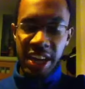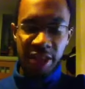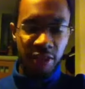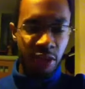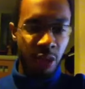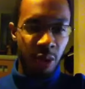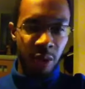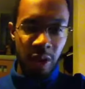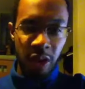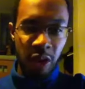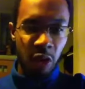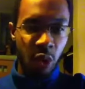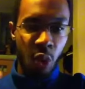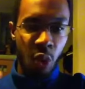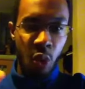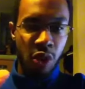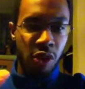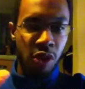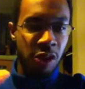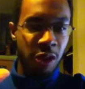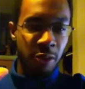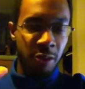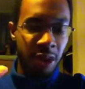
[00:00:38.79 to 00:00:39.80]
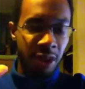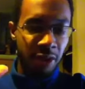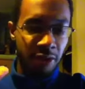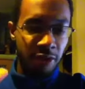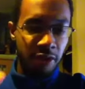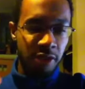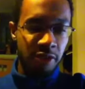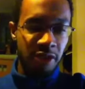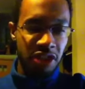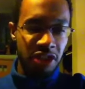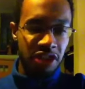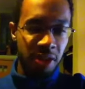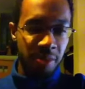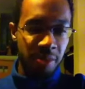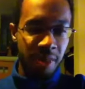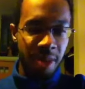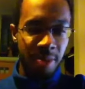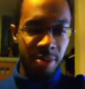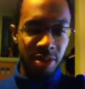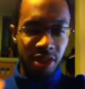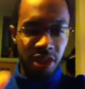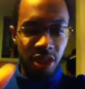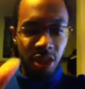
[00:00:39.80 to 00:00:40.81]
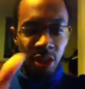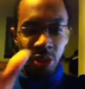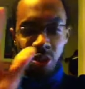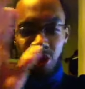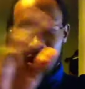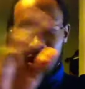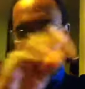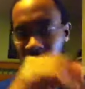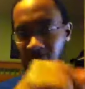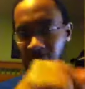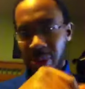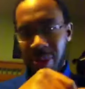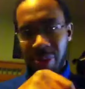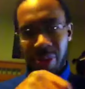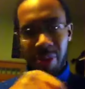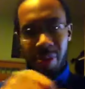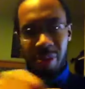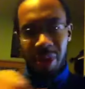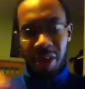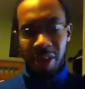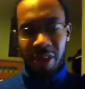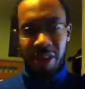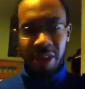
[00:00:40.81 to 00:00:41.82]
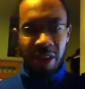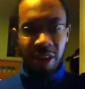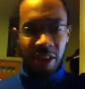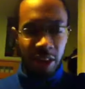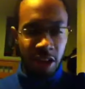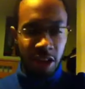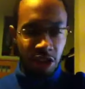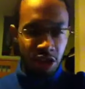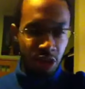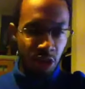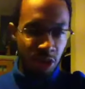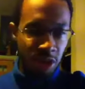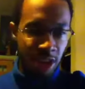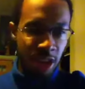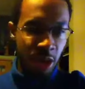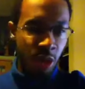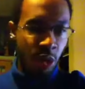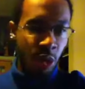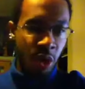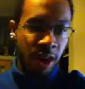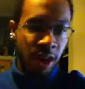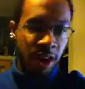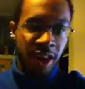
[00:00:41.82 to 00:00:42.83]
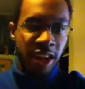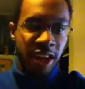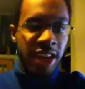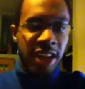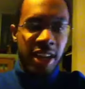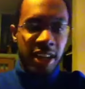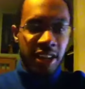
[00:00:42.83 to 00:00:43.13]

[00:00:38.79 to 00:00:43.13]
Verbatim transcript: They've already ordered about 50 some episodes, going to be premiering on Cartoon Network.